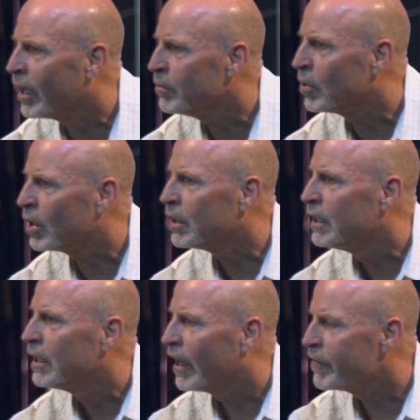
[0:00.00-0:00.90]
God more.
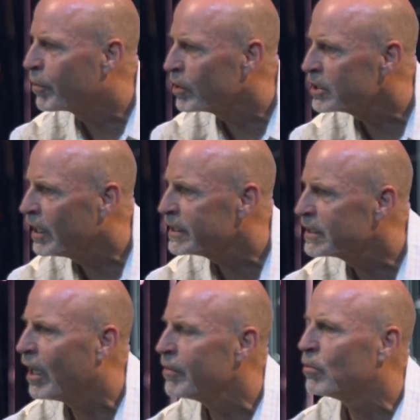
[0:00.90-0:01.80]
I've
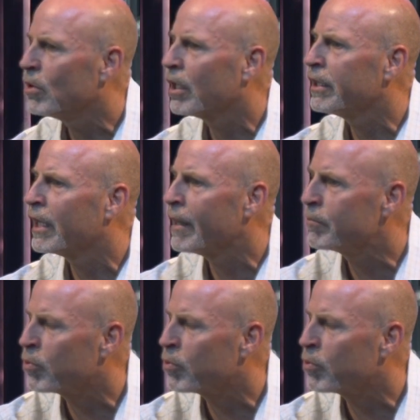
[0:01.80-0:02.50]
personalized God more, and then I